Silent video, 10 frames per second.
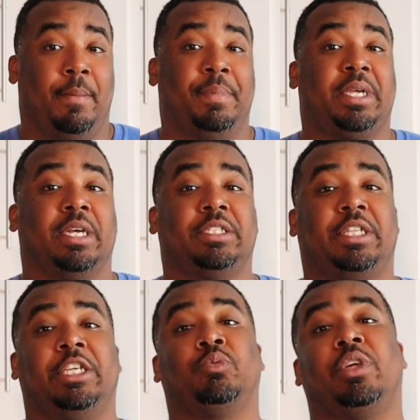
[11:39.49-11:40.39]
Because
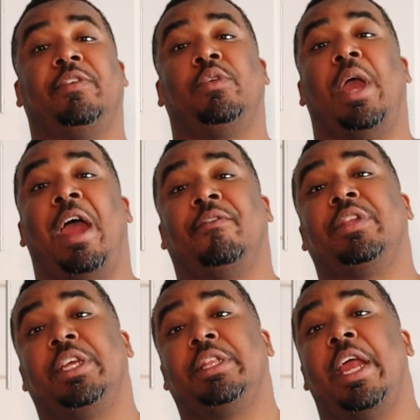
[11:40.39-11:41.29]
these will give you
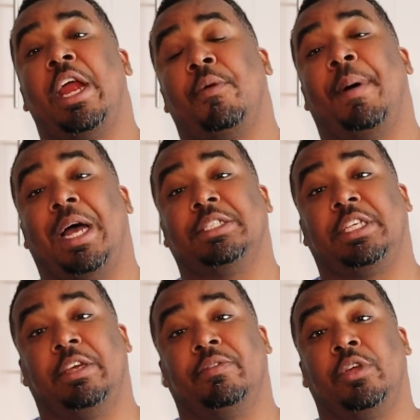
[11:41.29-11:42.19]
everything the AirPods
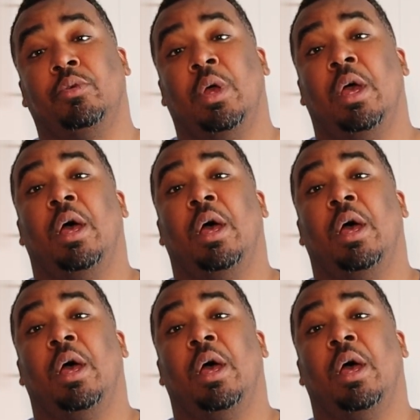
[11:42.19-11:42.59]
give you,